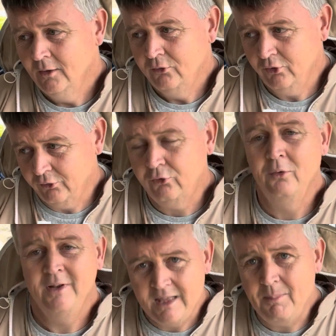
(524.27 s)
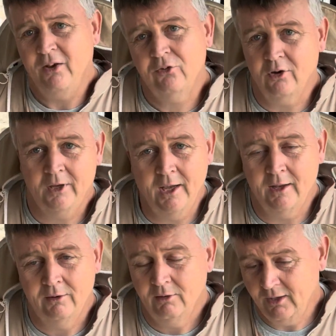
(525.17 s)
just doing the best I
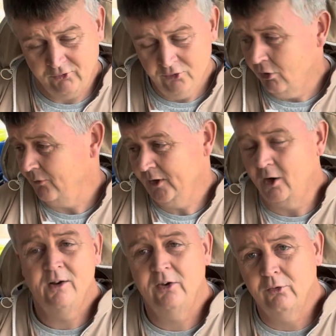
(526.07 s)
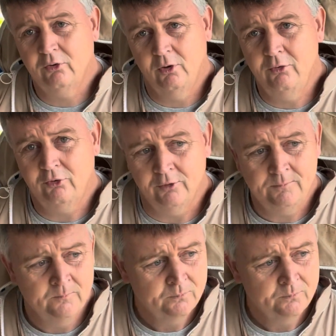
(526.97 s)
can. It's not the ideal solution,